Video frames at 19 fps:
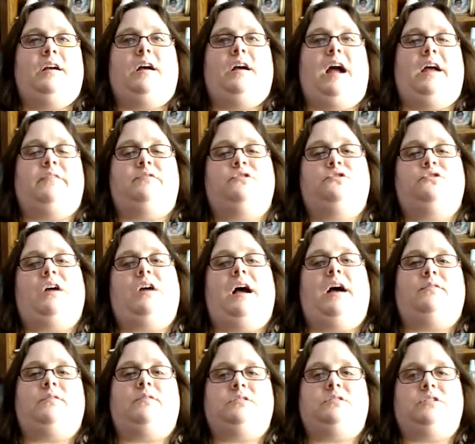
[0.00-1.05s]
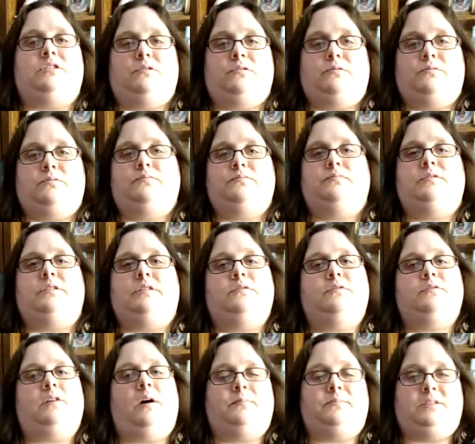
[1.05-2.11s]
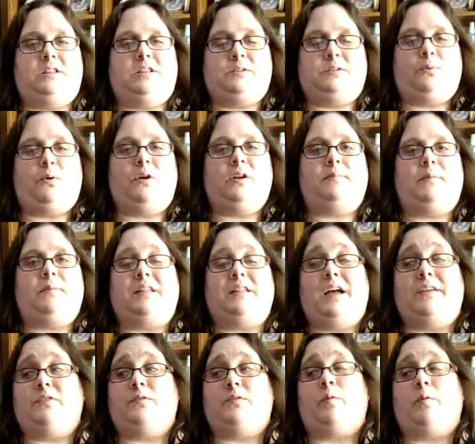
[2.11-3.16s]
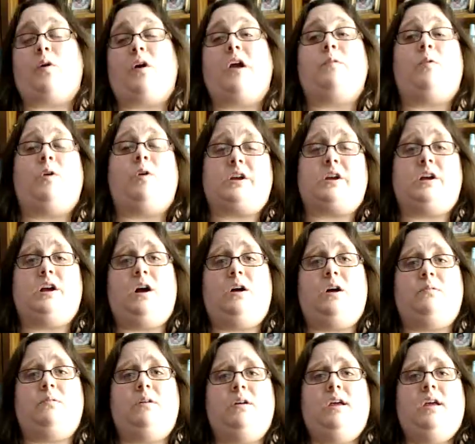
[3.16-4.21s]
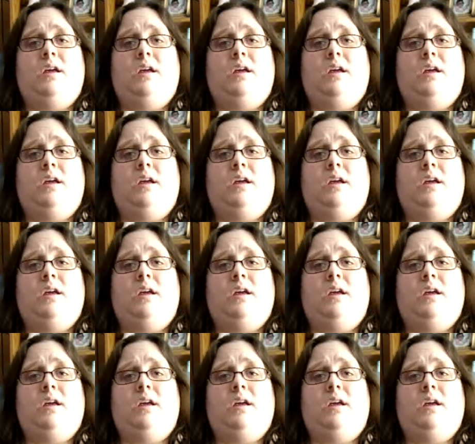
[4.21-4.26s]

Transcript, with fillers: I've traveled to up to this point in my life and where I want to go